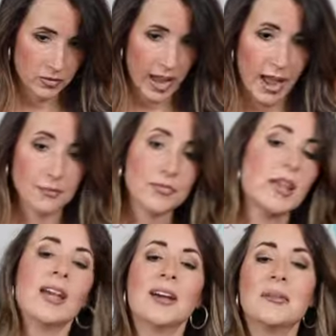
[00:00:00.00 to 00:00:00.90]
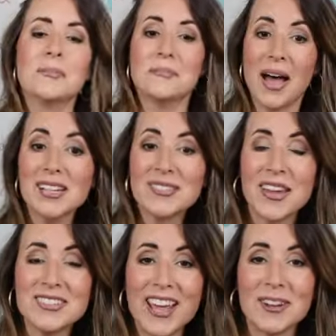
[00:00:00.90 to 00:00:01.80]
Okay. Mel's
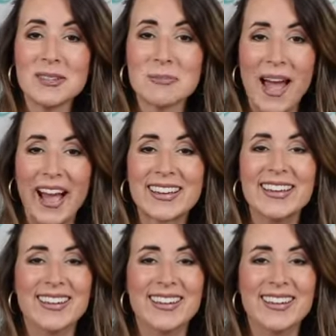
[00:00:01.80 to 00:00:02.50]
fave denim is back.